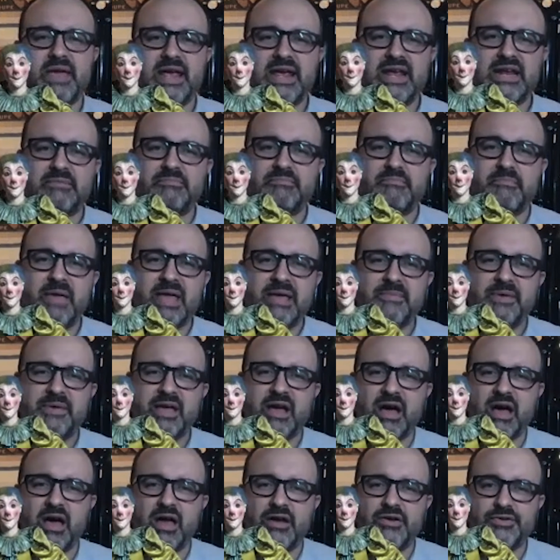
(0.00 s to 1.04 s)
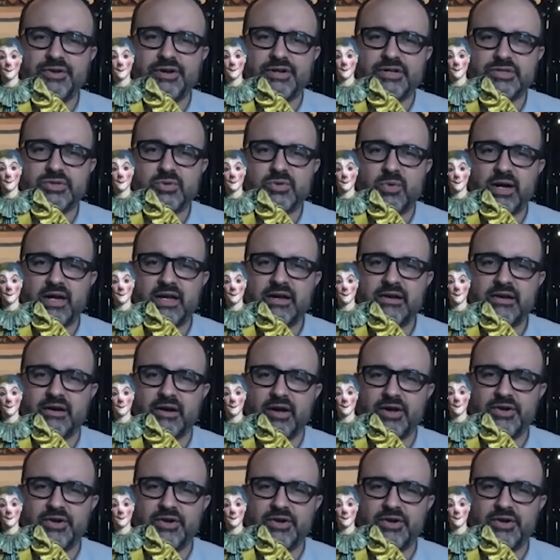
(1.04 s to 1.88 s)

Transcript: made maybe 120 or